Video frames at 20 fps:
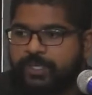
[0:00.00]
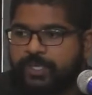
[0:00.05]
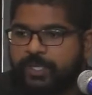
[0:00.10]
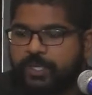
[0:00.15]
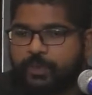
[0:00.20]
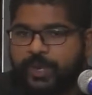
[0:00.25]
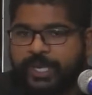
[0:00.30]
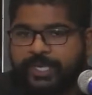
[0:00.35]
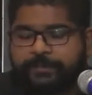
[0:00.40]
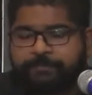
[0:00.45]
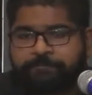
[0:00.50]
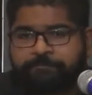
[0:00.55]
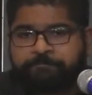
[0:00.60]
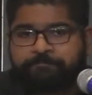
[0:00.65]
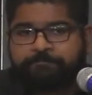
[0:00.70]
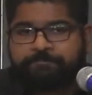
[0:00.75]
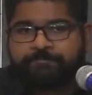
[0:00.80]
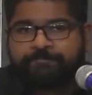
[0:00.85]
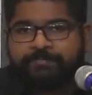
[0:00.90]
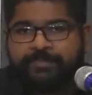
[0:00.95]
Great.
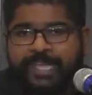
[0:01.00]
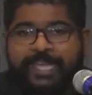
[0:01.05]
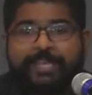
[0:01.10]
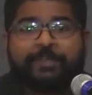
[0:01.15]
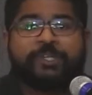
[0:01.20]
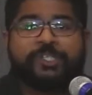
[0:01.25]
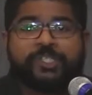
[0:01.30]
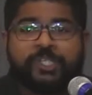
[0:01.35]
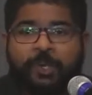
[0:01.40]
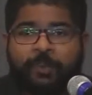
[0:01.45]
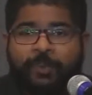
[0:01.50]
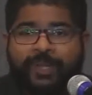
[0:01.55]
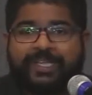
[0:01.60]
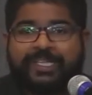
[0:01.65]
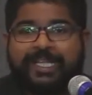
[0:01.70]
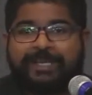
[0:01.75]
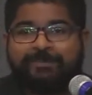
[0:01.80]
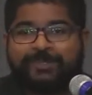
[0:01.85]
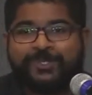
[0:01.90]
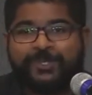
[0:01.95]
And also
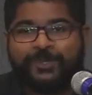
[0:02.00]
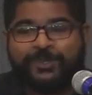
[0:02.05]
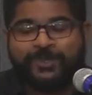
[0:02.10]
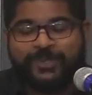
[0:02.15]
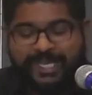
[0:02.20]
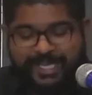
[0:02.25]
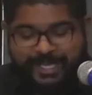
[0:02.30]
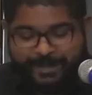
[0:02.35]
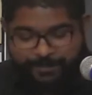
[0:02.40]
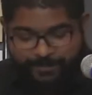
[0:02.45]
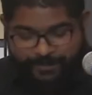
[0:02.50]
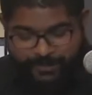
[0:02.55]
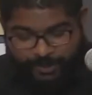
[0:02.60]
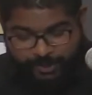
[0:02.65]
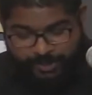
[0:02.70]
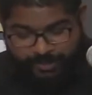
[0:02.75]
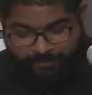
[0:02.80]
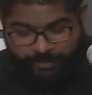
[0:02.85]
welcome to those of